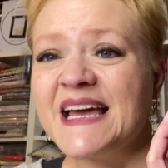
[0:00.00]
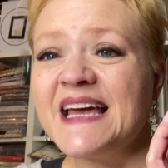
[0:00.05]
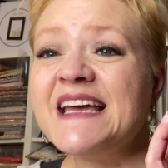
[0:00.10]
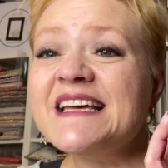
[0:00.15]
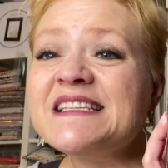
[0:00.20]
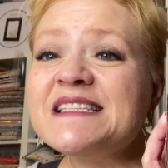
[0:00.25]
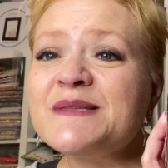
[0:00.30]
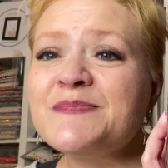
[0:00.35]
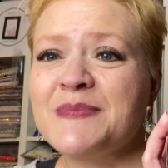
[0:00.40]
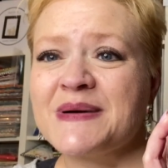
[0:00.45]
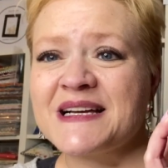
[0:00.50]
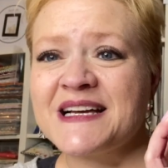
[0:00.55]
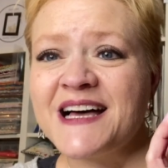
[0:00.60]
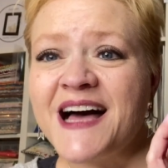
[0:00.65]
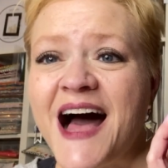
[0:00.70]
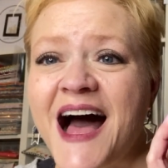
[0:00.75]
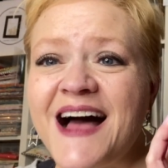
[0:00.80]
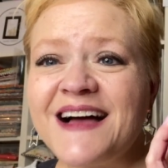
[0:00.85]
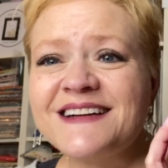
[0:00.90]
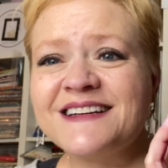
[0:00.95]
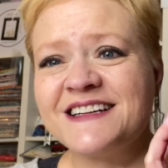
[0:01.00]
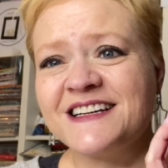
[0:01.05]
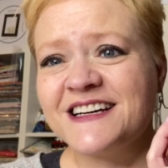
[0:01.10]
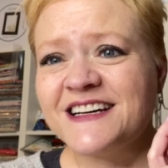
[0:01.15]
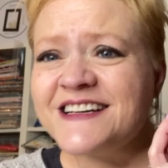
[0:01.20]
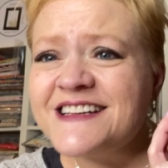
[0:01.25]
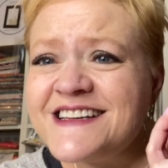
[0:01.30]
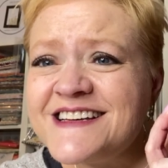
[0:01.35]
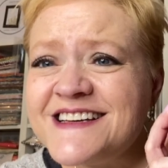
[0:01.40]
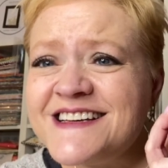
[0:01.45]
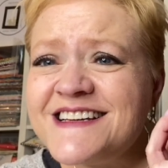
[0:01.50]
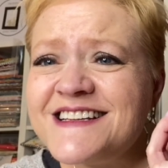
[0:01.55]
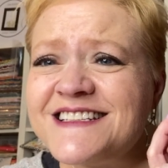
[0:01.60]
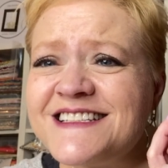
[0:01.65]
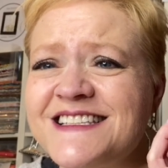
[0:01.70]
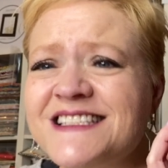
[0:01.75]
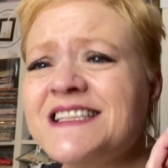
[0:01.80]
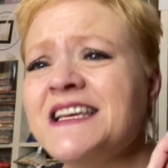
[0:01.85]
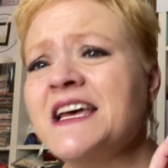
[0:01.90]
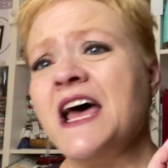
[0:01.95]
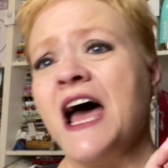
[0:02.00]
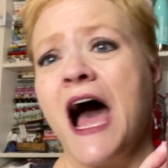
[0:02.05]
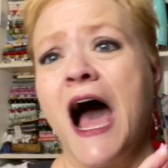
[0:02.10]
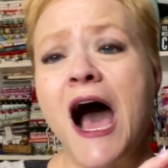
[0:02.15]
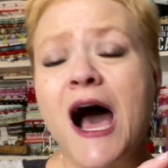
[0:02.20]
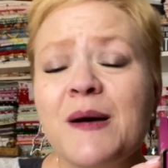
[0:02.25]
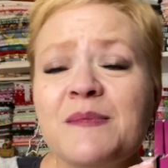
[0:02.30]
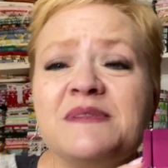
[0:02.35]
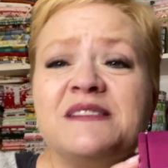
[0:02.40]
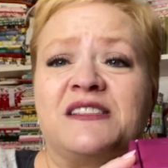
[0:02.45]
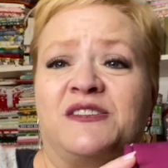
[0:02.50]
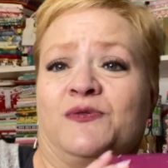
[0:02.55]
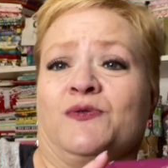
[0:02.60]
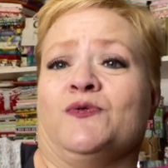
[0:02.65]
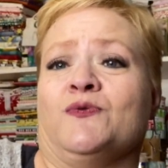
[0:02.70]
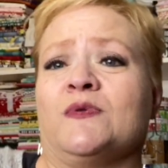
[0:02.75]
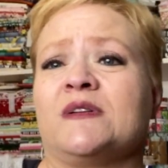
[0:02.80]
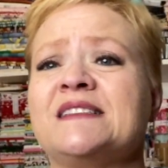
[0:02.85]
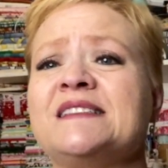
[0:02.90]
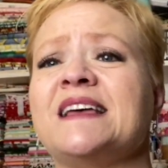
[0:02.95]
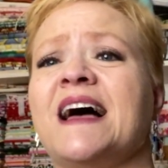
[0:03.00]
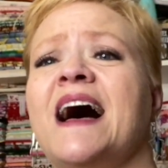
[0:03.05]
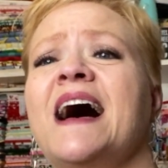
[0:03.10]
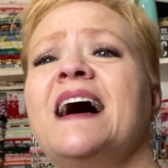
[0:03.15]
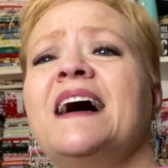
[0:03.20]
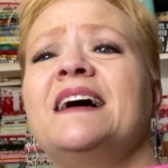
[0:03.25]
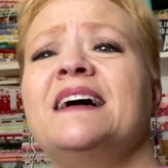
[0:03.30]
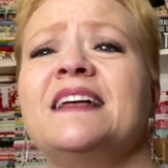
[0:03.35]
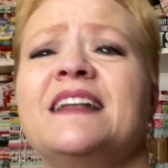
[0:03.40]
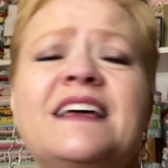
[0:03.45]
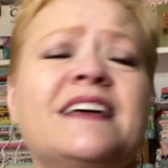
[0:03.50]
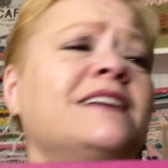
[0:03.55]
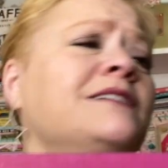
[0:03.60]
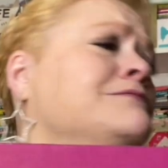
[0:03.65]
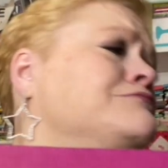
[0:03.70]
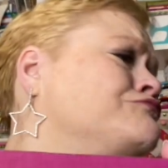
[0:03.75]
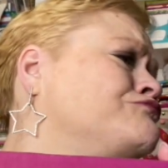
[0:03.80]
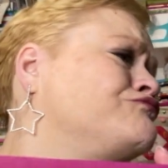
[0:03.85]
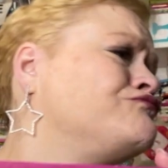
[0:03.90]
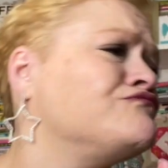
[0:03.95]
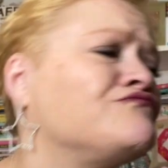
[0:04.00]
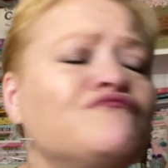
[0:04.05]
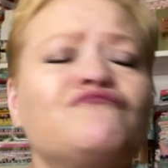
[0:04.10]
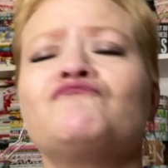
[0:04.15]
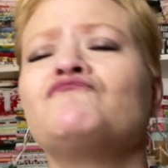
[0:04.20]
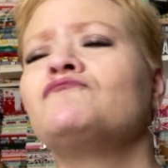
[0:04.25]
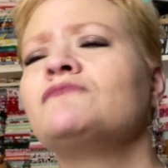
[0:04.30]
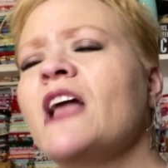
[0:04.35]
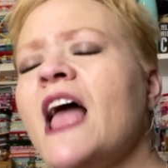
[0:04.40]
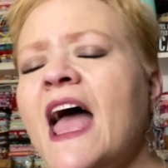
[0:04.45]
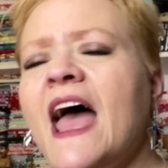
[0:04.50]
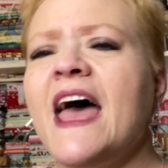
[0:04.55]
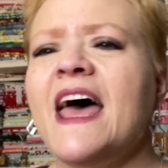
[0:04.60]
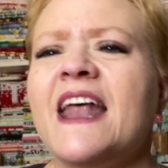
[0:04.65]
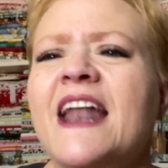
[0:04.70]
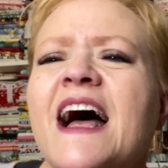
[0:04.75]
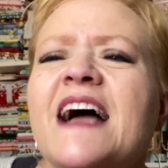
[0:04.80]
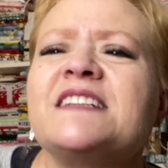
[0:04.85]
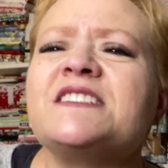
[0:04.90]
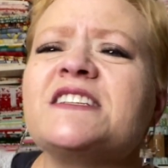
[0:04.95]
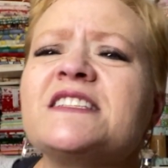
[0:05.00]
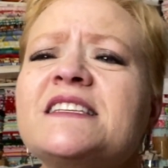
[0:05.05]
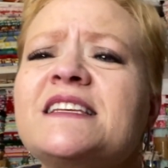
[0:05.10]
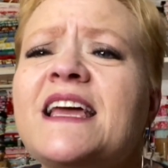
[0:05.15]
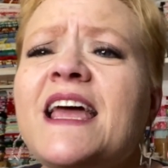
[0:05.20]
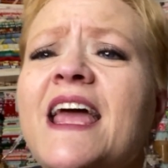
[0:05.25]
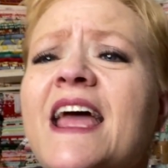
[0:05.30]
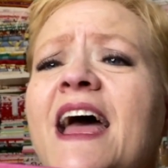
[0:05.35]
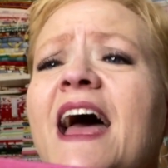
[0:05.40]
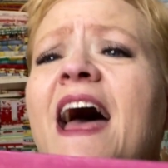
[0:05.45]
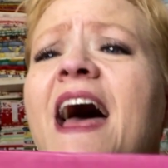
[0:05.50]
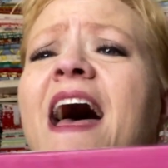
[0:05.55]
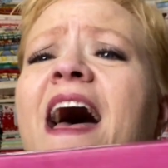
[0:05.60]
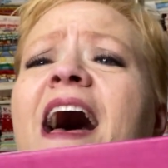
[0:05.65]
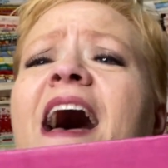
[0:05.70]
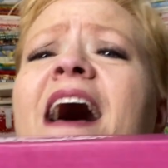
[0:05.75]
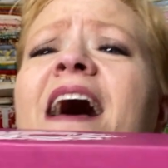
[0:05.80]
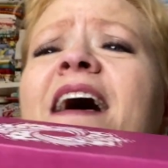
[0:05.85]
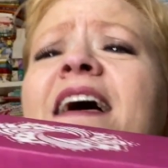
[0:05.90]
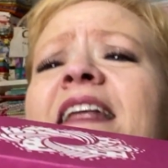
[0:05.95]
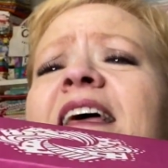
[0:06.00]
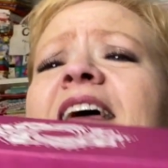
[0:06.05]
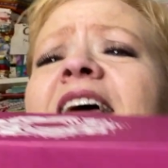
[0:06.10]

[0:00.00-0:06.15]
It's my cotton cuts. I'm so excited. And I just can't hide